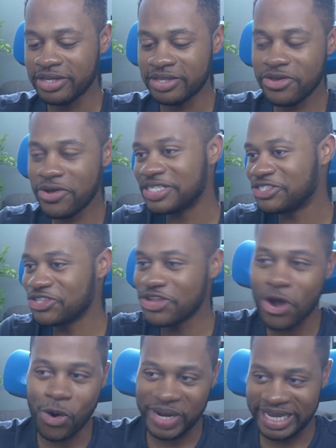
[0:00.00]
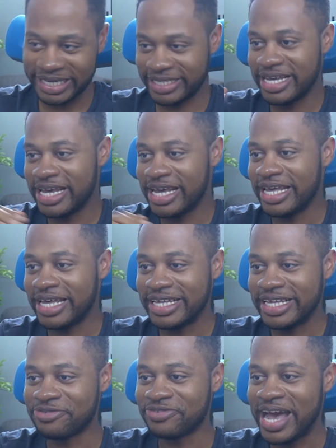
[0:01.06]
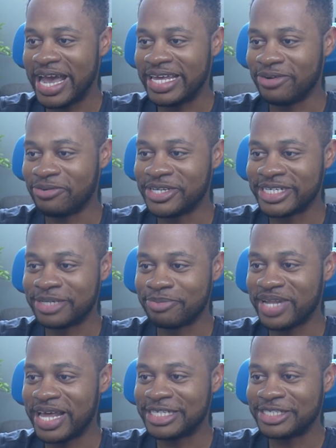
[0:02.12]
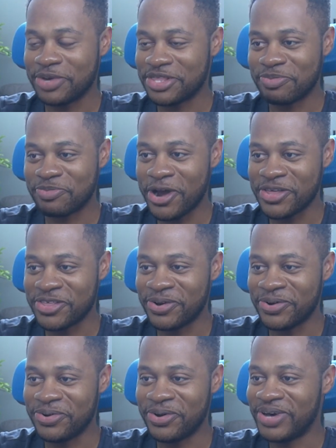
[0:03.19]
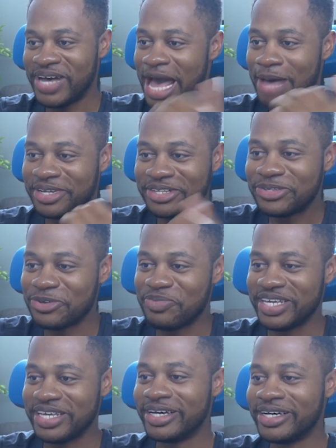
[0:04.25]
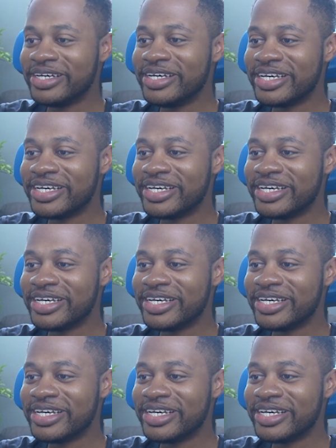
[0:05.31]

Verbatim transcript: there is no way if I wasn't blessed with a brother who happened to be a